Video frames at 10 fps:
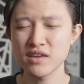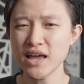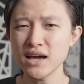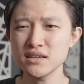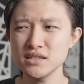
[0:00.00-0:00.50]
And
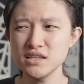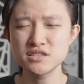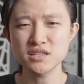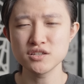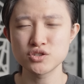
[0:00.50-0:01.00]
that
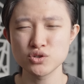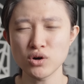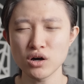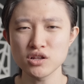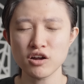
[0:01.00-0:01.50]
eats into
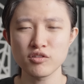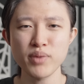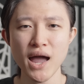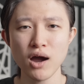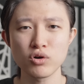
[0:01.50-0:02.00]
a lot of the
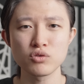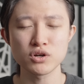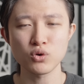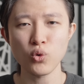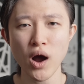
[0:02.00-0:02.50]
power
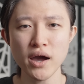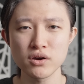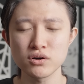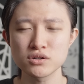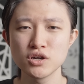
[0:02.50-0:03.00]

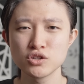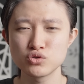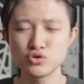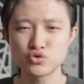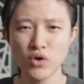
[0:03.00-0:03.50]
required
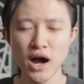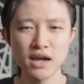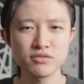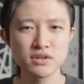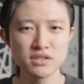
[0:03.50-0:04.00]
to
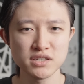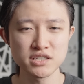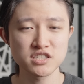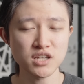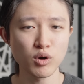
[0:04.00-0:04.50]
drive
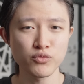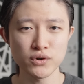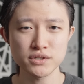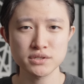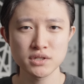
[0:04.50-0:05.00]
these
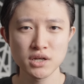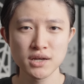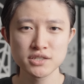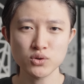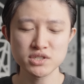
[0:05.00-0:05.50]
subwoofers.
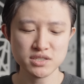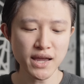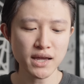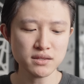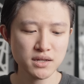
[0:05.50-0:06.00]
So
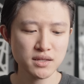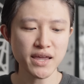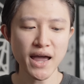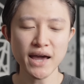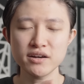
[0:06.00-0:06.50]
instead,
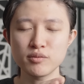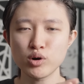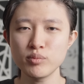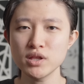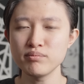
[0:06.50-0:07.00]
they added a
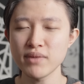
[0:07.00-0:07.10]
permanent